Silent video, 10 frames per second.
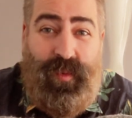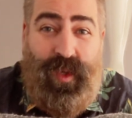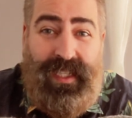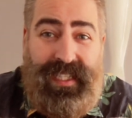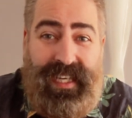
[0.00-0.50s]

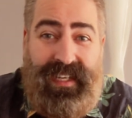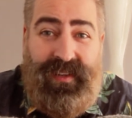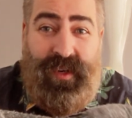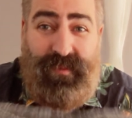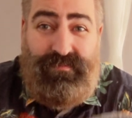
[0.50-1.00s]
wool and
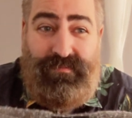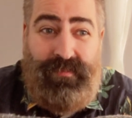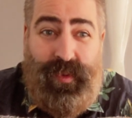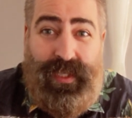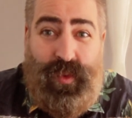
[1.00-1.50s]

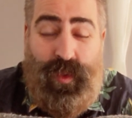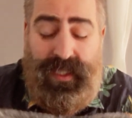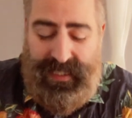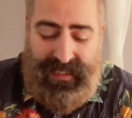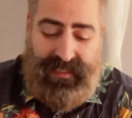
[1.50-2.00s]
merino
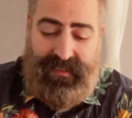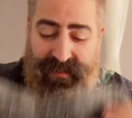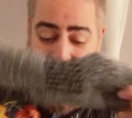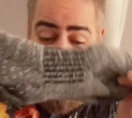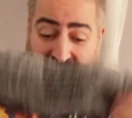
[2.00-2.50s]
wool in it.
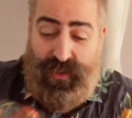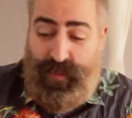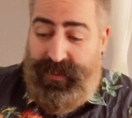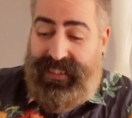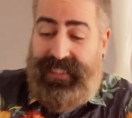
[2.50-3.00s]

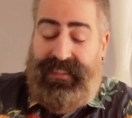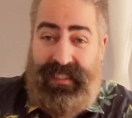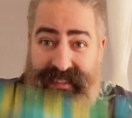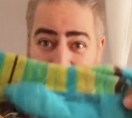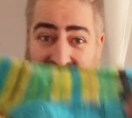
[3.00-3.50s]
72%,
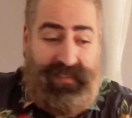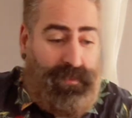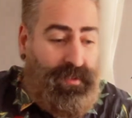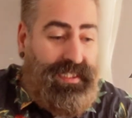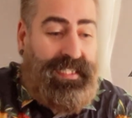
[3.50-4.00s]

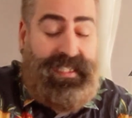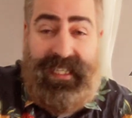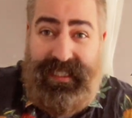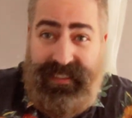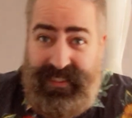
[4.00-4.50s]
70%,
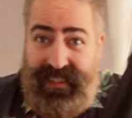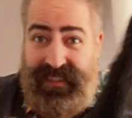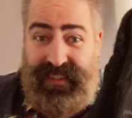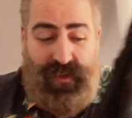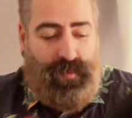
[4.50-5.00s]

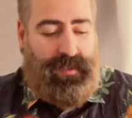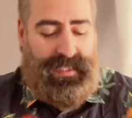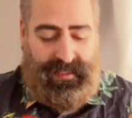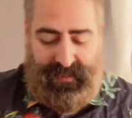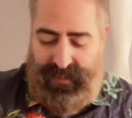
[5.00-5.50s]

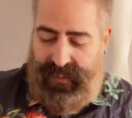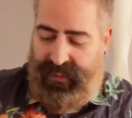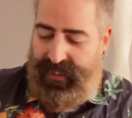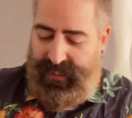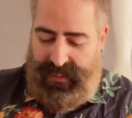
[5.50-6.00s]
62%.
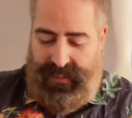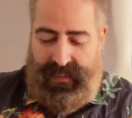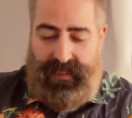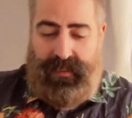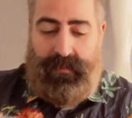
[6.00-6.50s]

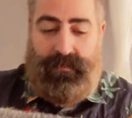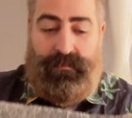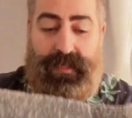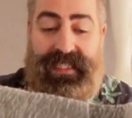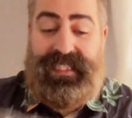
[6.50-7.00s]

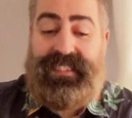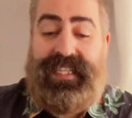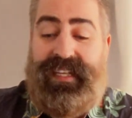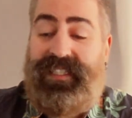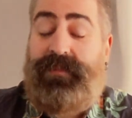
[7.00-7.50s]
But
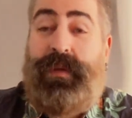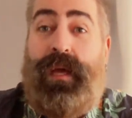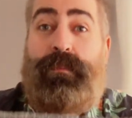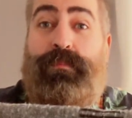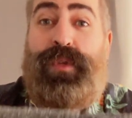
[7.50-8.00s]
these held up
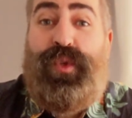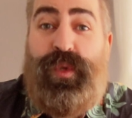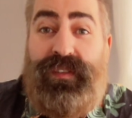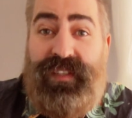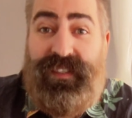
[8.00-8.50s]

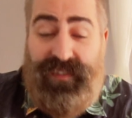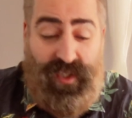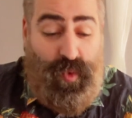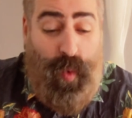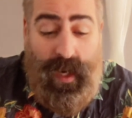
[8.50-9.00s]
beautifully for
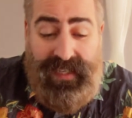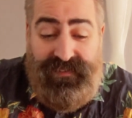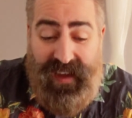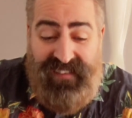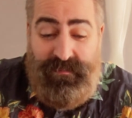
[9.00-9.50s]

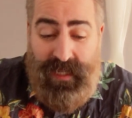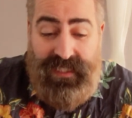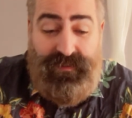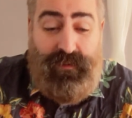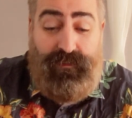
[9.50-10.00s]

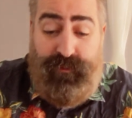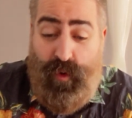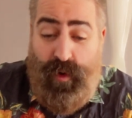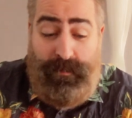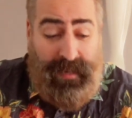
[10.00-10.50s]
$25 for
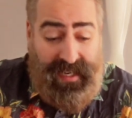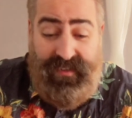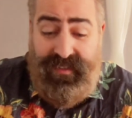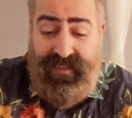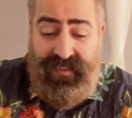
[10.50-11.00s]
4
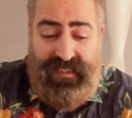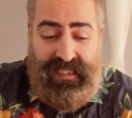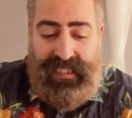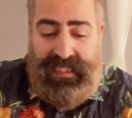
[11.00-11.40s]
pairs.